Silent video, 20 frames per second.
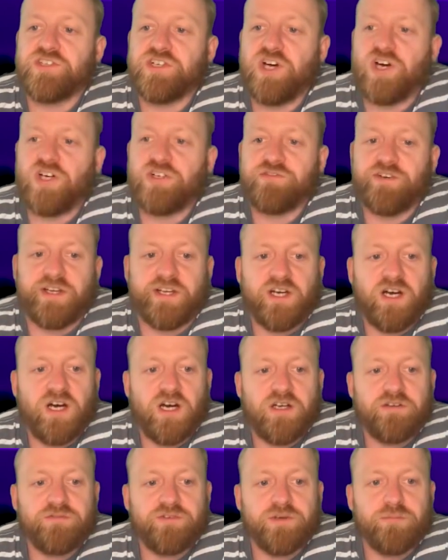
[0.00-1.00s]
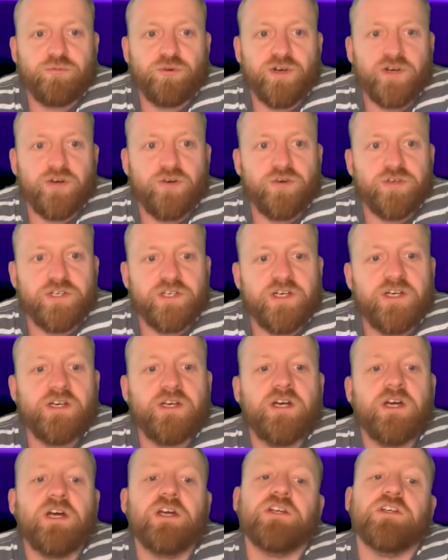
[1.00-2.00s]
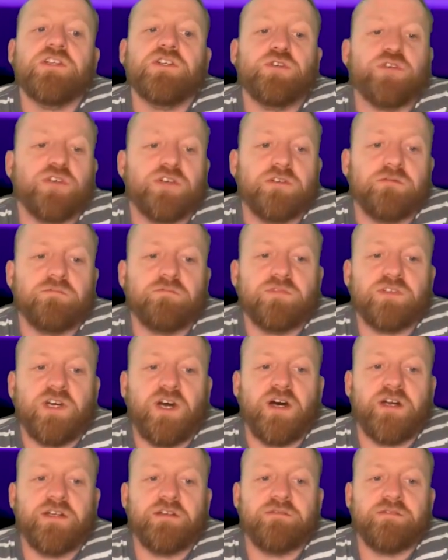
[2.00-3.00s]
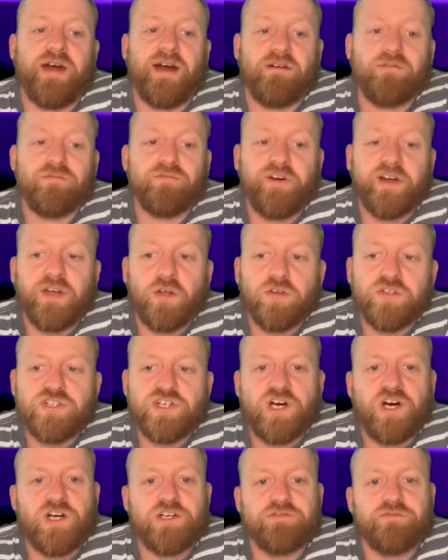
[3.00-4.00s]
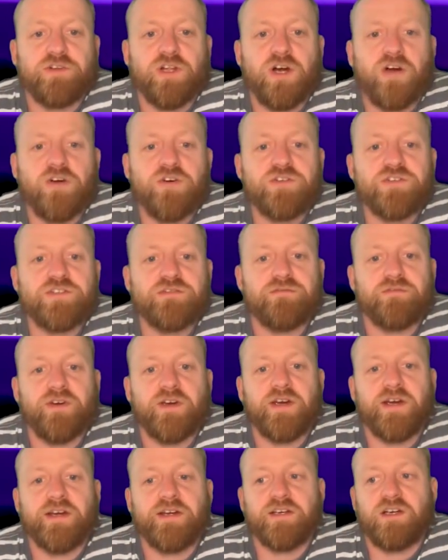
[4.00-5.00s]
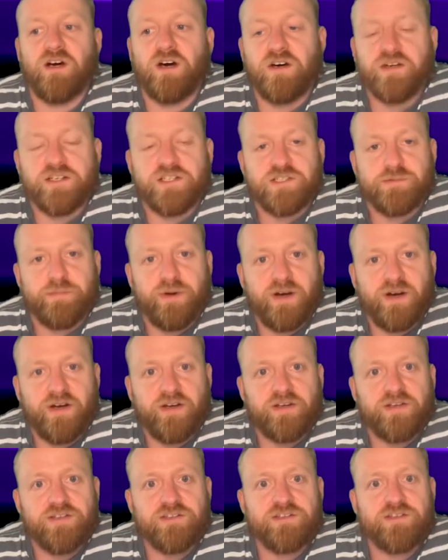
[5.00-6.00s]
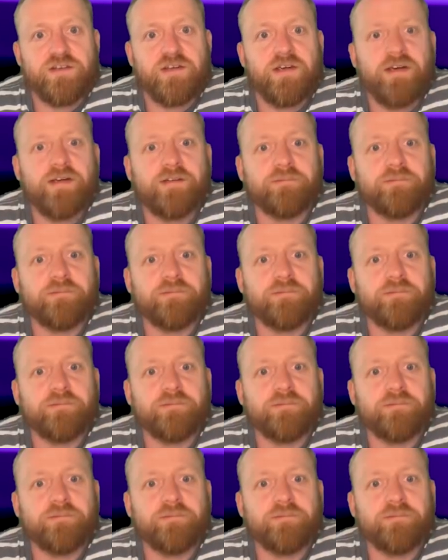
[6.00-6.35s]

to charge their card for the pre order. You can kind of have failed charge flows if the card expires.